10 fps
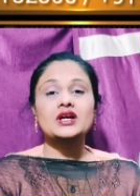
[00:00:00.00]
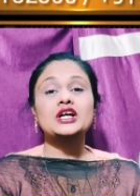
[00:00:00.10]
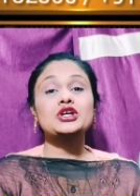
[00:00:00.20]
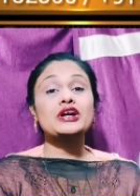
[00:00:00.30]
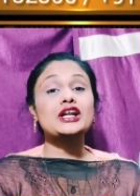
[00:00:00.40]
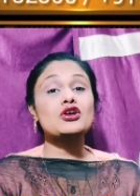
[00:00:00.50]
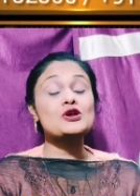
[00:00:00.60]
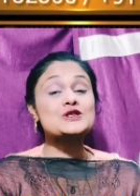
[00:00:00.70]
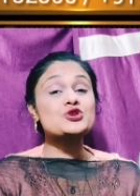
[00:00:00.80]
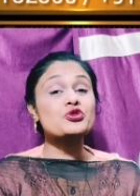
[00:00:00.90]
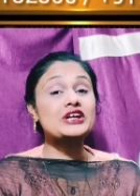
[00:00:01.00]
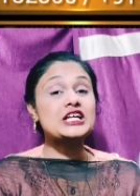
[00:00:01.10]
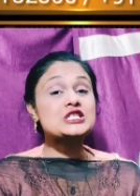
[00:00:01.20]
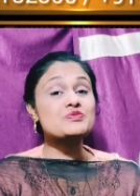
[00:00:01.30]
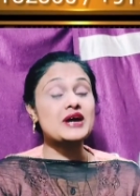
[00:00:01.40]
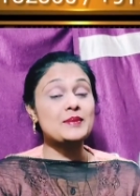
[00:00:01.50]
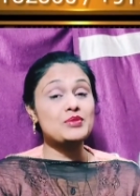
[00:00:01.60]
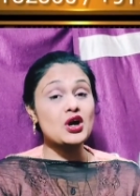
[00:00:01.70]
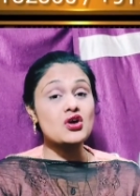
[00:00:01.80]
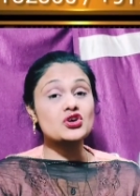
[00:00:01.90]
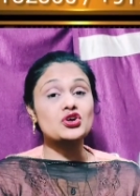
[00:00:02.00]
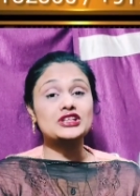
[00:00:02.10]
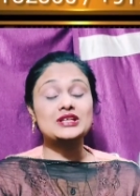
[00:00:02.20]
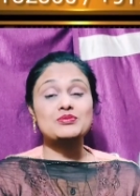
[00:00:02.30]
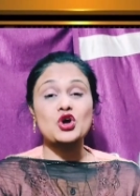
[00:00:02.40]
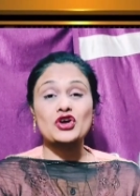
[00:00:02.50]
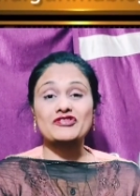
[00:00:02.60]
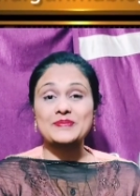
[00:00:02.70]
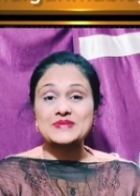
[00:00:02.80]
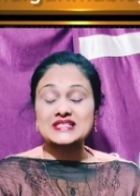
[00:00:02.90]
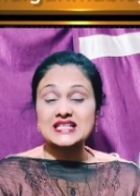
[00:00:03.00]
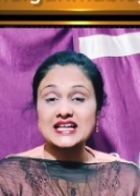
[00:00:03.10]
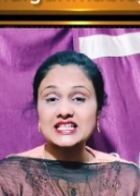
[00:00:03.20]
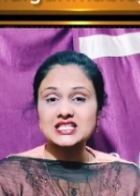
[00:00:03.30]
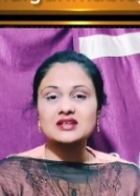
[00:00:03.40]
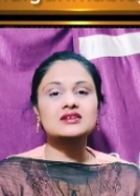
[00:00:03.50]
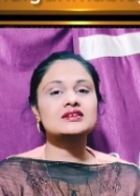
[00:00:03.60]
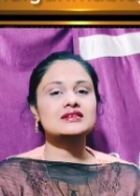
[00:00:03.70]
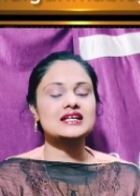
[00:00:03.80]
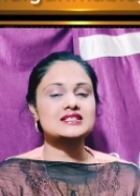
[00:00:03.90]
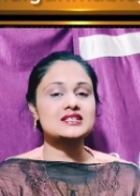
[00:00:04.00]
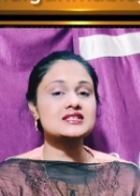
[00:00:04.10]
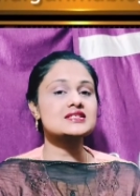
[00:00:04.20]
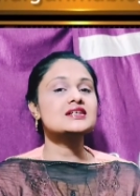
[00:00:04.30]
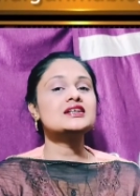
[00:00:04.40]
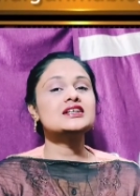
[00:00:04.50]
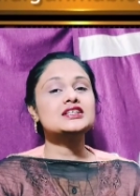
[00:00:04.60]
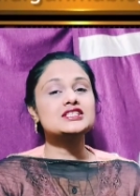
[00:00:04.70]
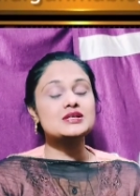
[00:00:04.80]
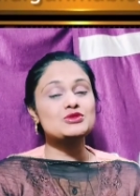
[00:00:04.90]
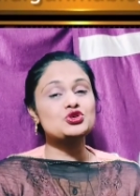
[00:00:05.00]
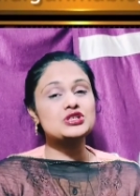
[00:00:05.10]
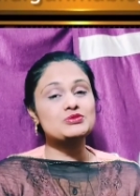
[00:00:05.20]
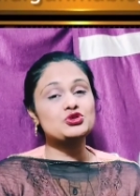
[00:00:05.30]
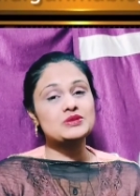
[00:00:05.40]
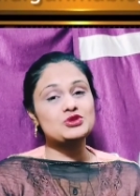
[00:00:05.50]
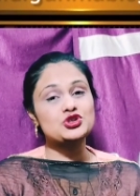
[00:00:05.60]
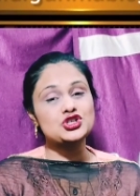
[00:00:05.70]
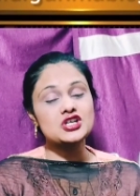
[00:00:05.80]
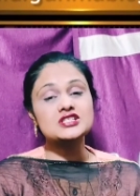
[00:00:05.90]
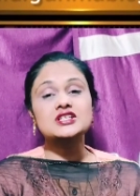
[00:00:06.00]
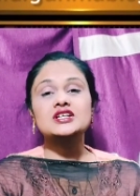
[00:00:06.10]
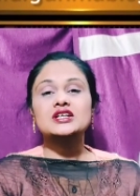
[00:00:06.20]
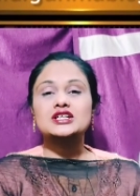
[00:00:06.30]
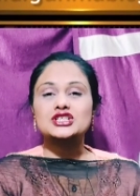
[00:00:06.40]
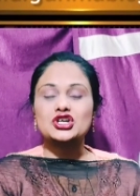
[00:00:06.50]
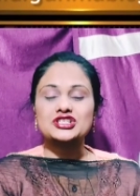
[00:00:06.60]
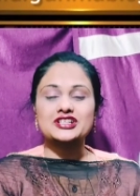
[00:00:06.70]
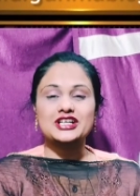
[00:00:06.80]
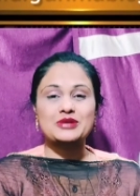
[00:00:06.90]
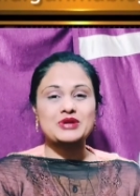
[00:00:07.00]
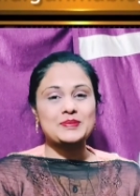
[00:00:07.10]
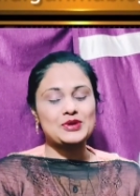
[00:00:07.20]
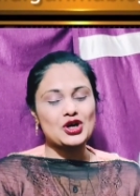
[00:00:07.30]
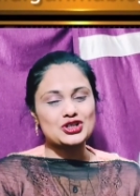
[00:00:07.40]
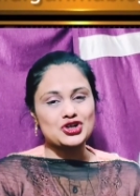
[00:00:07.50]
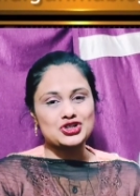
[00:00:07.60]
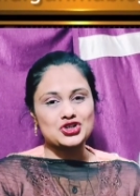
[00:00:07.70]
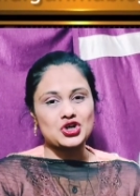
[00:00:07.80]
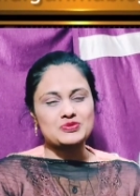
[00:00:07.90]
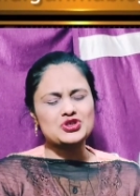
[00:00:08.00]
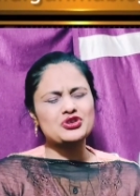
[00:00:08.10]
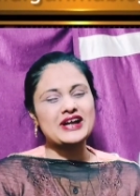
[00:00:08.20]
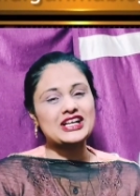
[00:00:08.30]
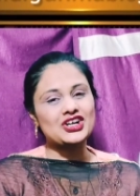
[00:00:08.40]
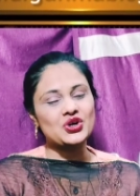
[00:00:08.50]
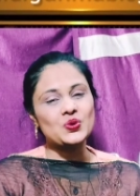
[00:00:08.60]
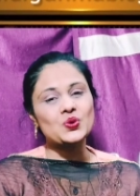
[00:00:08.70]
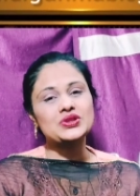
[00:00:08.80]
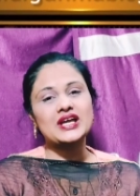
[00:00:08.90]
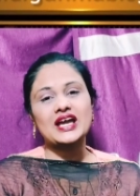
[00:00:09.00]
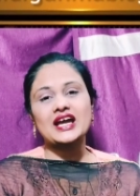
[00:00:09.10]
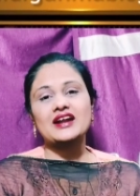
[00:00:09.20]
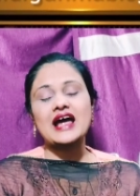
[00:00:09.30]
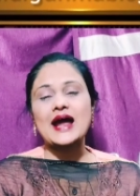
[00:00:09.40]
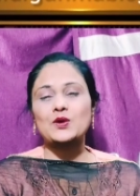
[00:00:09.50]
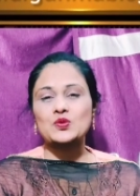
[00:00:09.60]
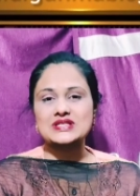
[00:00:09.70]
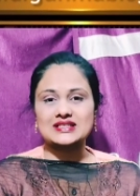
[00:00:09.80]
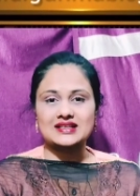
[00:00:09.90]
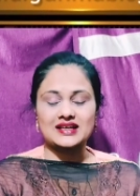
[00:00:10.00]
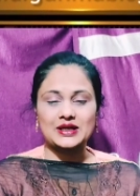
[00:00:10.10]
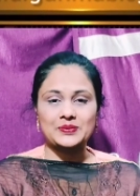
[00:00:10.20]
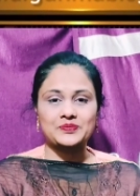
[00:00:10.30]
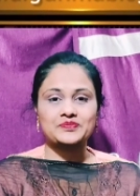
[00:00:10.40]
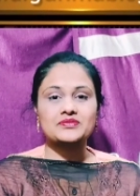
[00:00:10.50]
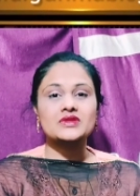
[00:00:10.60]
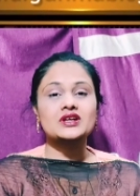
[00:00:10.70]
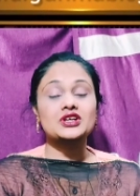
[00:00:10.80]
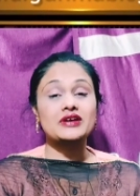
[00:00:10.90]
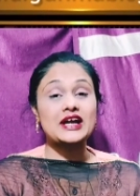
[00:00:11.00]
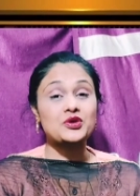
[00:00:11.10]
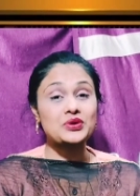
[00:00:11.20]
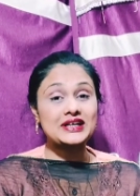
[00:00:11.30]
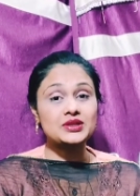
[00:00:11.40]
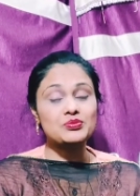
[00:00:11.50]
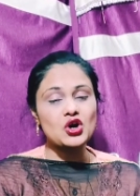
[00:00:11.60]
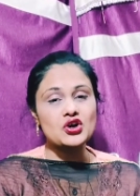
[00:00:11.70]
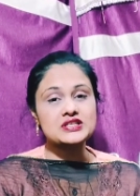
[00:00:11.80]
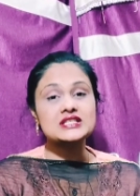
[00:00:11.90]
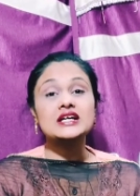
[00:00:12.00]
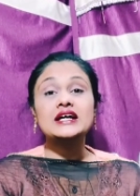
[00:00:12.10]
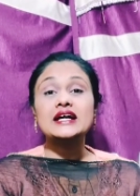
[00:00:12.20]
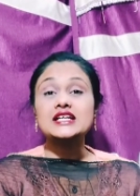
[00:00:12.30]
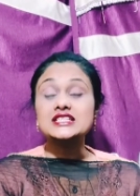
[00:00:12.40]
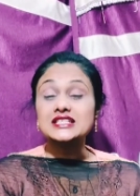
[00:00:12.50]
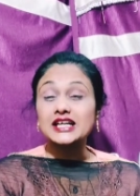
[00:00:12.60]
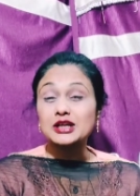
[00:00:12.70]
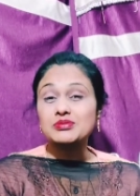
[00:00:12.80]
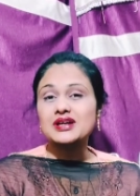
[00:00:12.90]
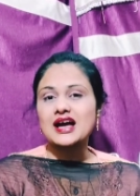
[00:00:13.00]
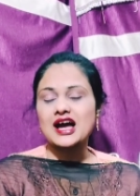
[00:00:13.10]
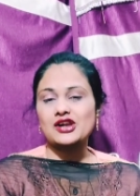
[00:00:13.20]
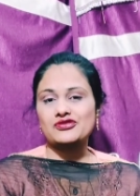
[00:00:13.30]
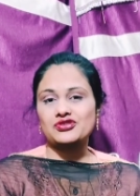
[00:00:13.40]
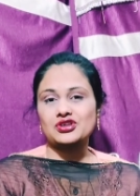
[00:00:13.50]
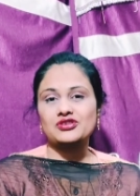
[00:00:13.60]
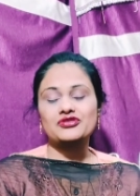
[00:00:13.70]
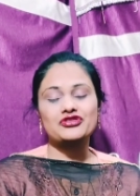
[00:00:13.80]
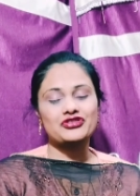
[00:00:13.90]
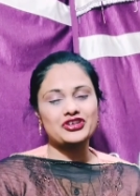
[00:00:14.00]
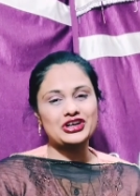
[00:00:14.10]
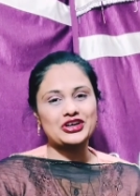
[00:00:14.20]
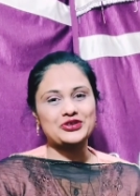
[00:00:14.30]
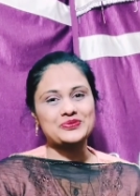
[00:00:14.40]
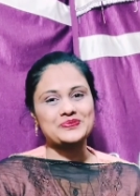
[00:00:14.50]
You can also read my blog on the blog website, that is www.drgarimablog.com. So you can go there and visit there. You can read the blogs. It can be helpful for you.